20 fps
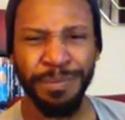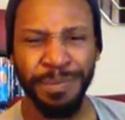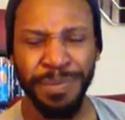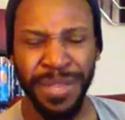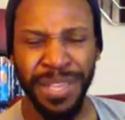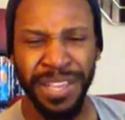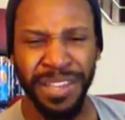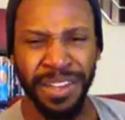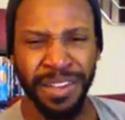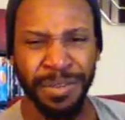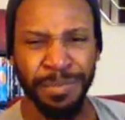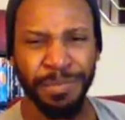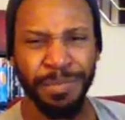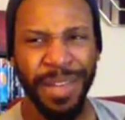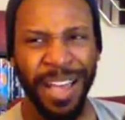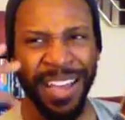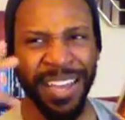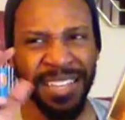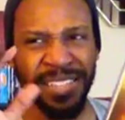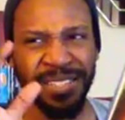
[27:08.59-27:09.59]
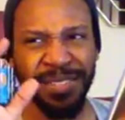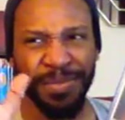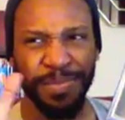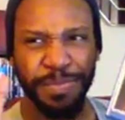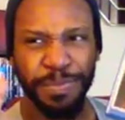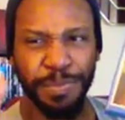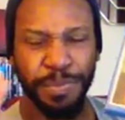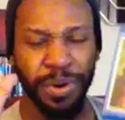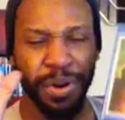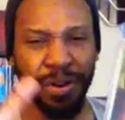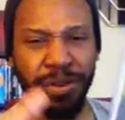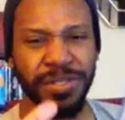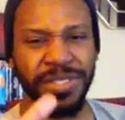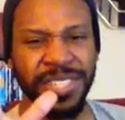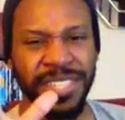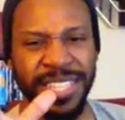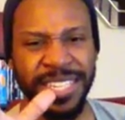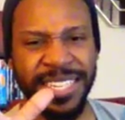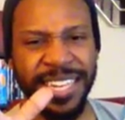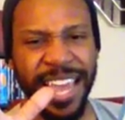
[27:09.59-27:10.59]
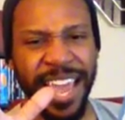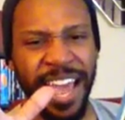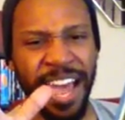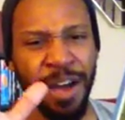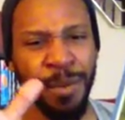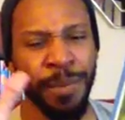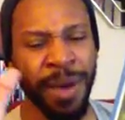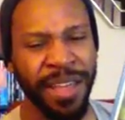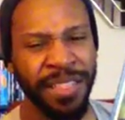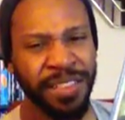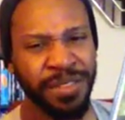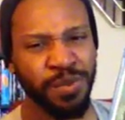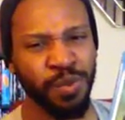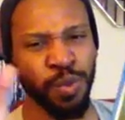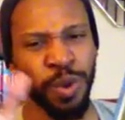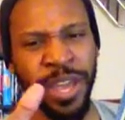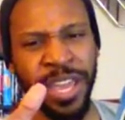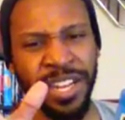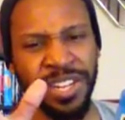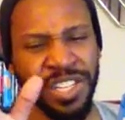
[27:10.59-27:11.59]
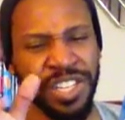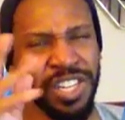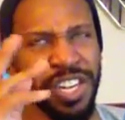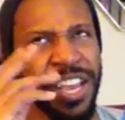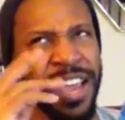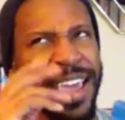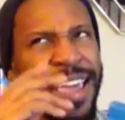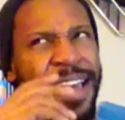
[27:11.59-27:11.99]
being, I guess, put onto the town by this witch.